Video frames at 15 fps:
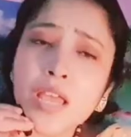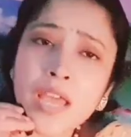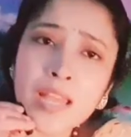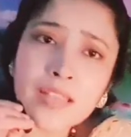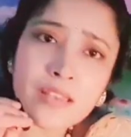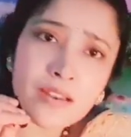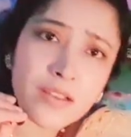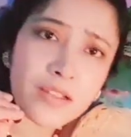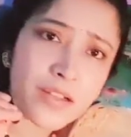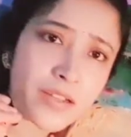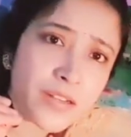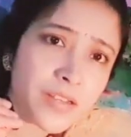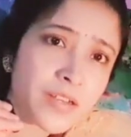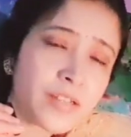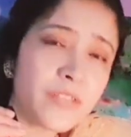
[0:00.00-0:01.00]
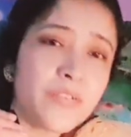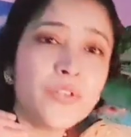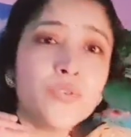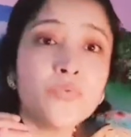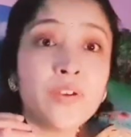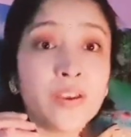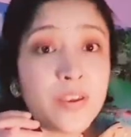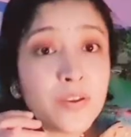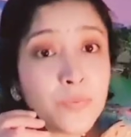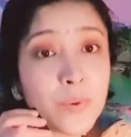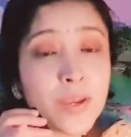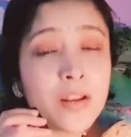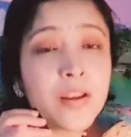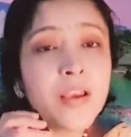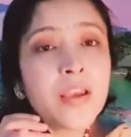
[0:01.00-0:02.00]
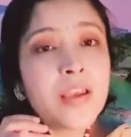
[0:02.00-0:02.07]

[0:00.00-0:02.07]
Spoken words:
In their career, they will do very well